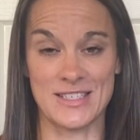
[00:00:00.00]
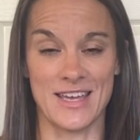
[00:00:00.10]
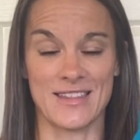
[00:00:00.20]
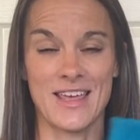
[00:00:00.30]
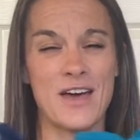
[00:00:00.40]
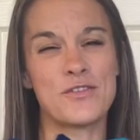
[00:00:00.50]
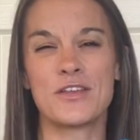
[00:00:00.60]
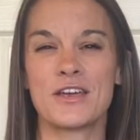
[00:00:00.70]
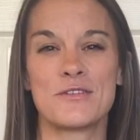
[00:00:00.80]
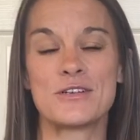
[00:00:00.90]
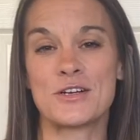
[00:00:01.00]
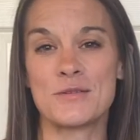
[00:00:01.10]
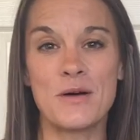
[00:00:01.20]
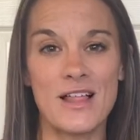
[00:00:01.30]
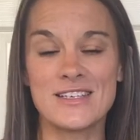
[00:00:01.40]
And they have a really good return
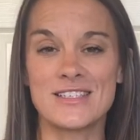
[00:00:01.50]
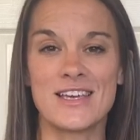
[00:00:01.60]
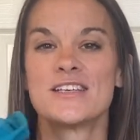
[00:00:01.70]
policy.